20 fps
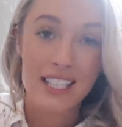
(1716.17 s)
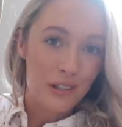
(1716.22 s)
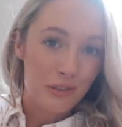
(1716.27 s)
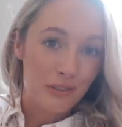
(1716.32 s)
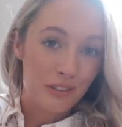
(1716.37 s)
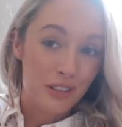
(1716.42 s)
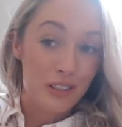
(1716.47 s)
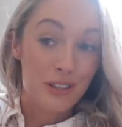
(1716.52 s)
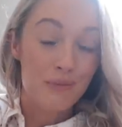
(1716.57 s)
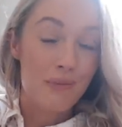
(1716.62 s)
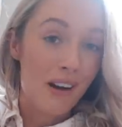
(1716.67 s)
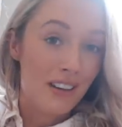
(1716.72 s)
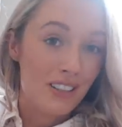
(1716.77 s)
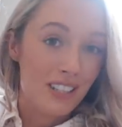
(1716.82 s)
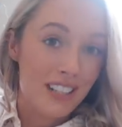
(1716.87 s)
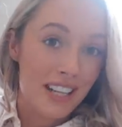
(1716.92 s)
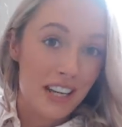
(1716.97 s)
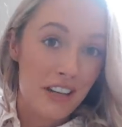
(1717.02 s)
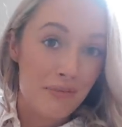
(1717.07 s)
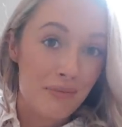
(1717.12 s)
So for a
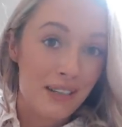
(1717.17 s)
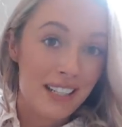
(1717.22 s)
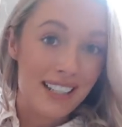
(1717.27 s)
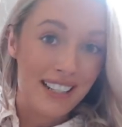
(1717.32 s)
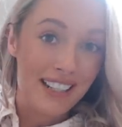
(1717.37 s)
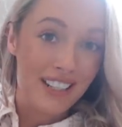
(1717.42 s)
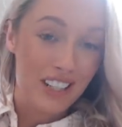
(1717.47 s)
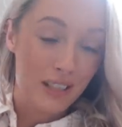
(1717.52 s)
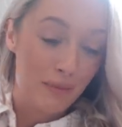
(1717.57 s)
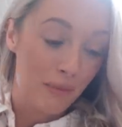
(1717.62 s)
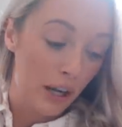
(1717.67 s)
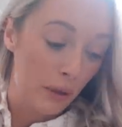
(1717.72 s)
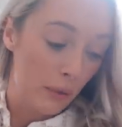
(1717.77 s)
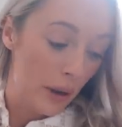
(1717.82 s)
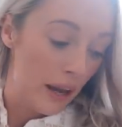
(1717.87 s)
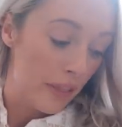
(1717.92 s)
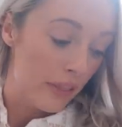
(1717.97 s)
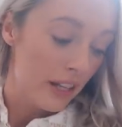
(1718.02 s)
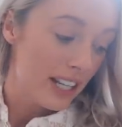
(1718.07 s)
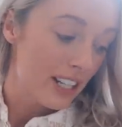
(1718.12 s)
smarter day of meetings, I might
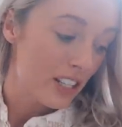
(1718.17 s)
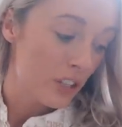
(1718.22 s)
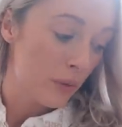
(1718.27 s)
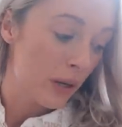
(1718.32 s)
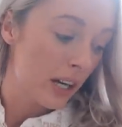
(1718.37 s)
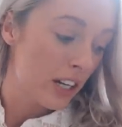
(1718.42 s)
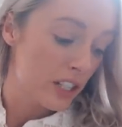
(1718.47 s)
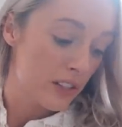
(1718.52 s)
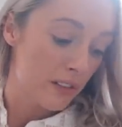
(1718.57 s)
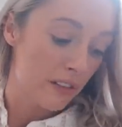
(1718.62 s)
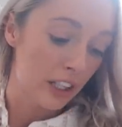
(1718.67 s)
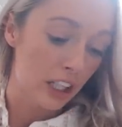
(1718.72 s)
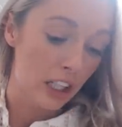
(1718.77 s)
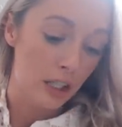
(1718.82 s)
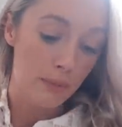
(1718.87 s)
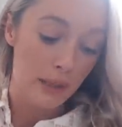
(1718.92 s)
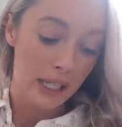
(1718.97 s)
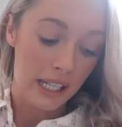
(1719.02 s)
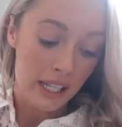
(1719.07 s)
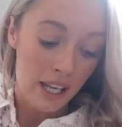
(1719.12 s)
wear these, whereas if I'm
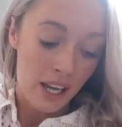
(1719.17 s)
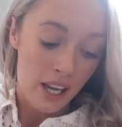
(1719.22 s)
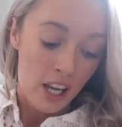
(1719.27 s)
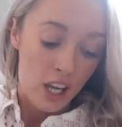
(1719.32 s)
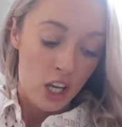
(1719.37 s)
going to be